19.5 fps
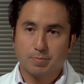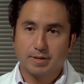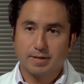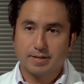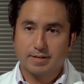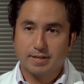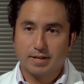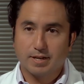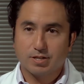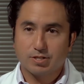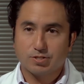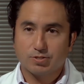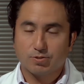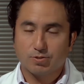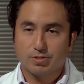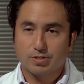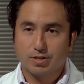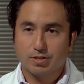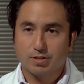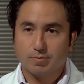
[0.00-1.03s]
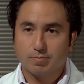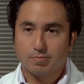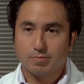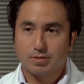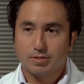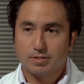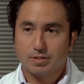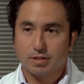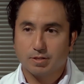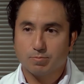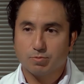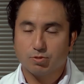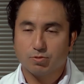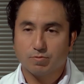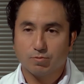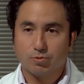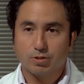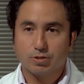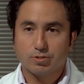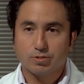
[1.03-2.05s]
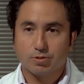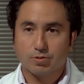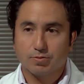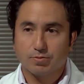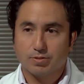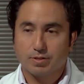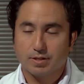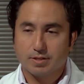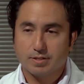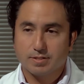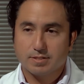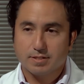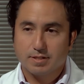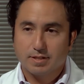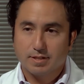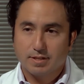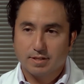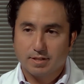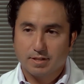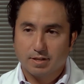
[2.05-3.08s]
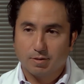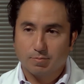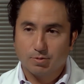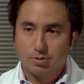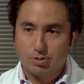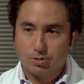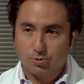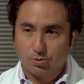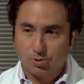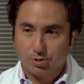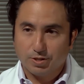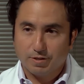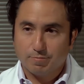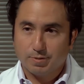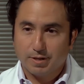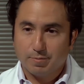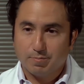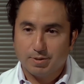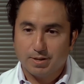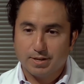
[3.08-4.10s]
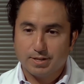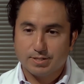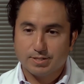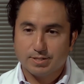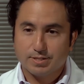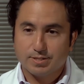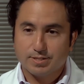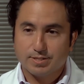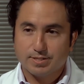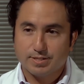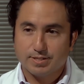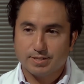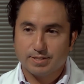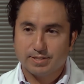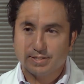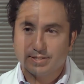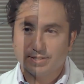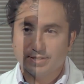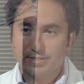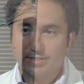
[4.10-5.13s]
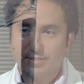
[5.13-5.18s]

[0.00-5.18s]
medication, or tell them, tell them to avoid certain things. A majority of my patients, uh,